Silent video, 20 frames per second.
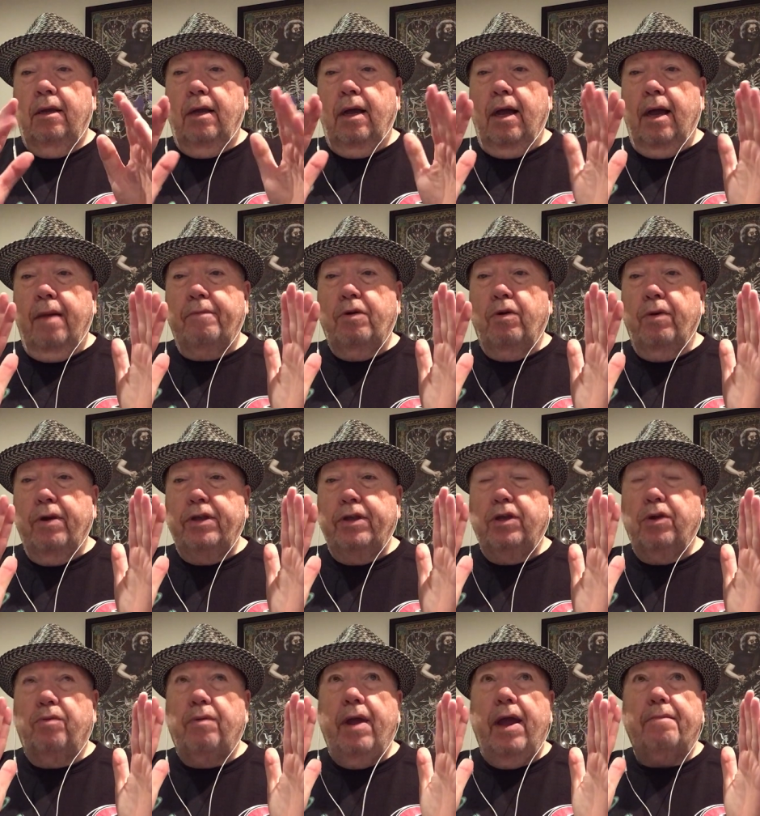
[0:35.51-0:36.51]
I'm going
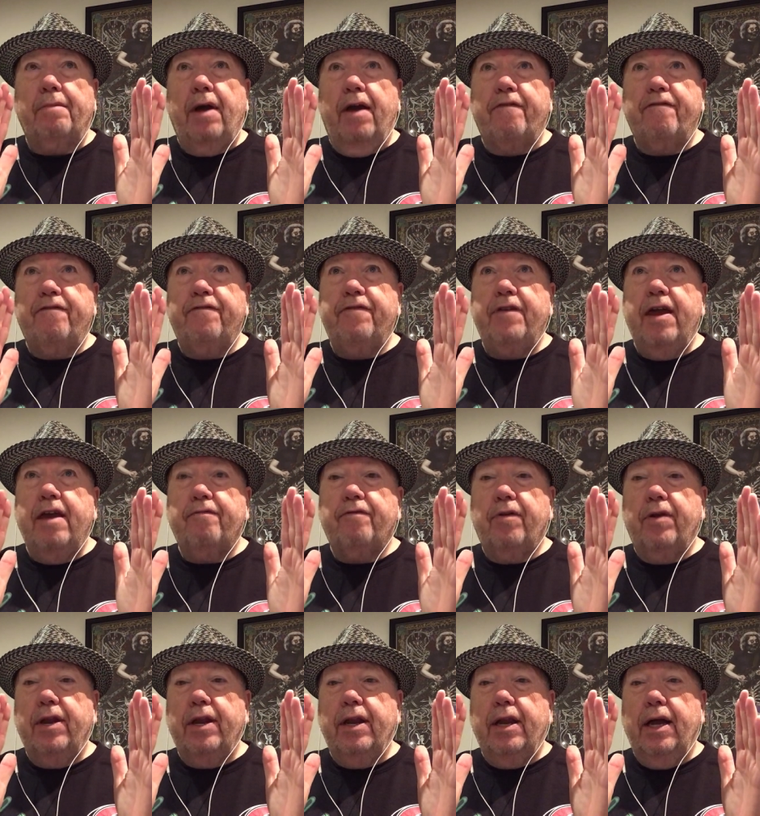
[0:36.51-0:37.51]
to rank my
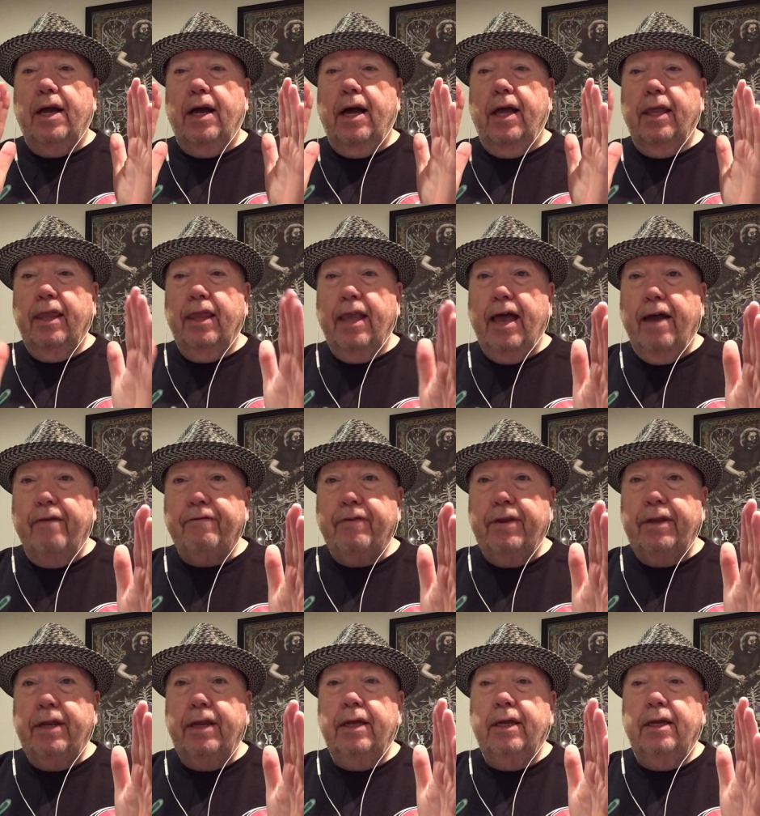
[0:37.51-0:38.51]
favorite
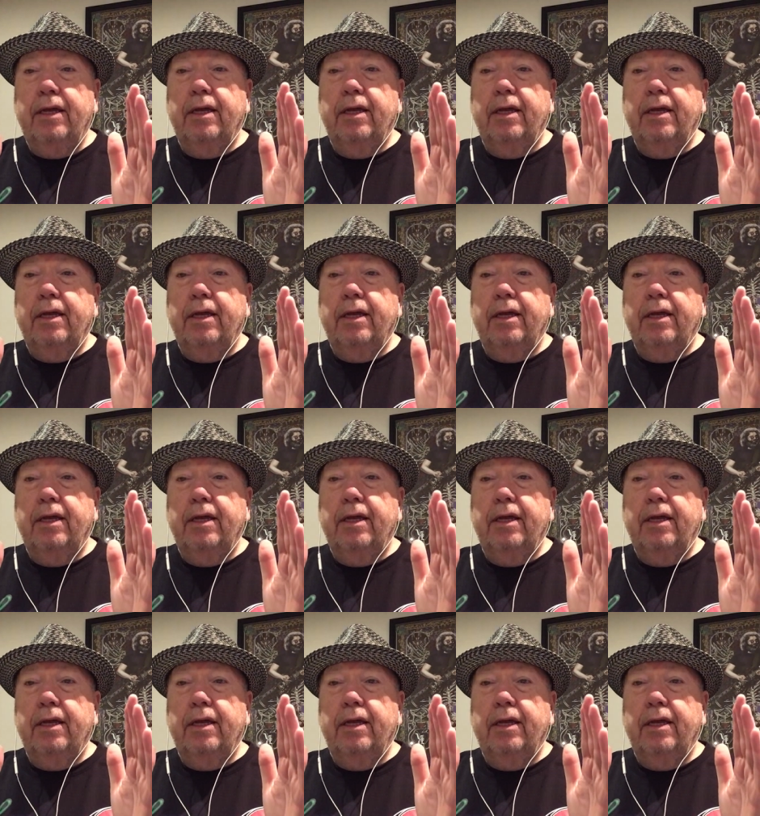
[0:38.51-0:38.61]
11